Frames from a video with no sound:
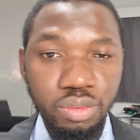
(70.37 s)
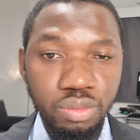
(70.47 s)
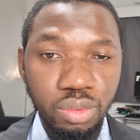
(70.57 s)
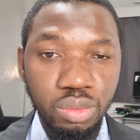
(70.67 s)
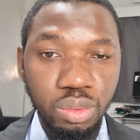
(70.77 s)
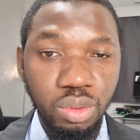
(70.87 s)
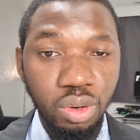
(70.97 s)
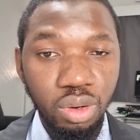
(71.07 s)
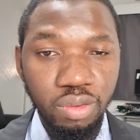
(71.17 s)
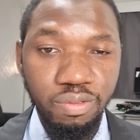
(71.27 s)
what we
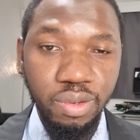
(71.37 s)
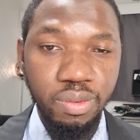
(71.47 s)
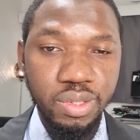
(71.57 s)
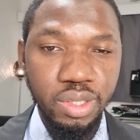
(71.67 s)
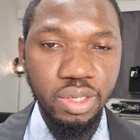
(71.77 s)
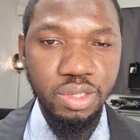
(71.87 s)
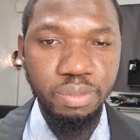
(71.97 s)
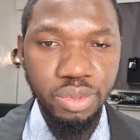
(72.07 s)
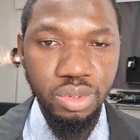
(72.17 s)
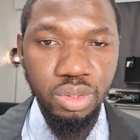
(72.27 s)
call frequency
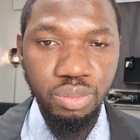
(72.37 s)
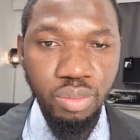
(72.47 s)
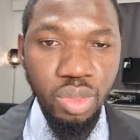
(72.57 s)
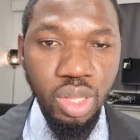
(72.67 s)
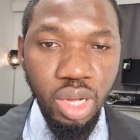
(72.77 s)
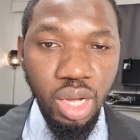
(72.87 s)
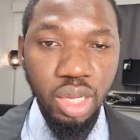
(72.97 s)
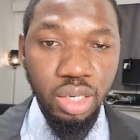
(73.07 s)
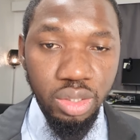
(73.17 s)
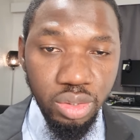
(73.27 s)
response.
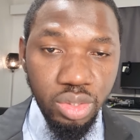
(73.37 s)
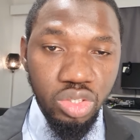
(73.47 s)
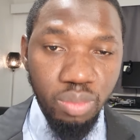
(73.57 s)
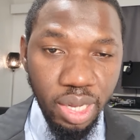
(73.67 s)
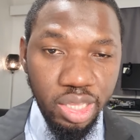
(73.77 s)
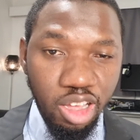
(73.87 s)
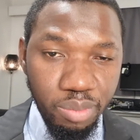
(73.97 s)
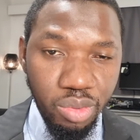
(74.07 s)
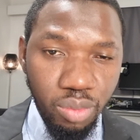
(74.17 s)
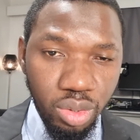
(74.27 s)
And you might have
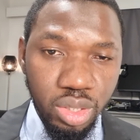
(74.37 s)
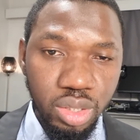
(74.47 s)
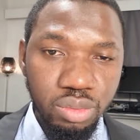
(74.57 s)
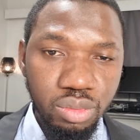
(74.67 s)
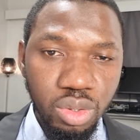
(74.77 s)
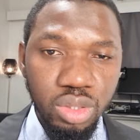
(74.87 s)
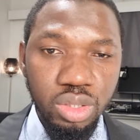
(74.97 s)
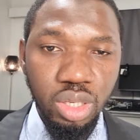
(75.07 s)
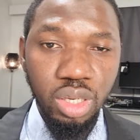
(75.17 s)
been wondering what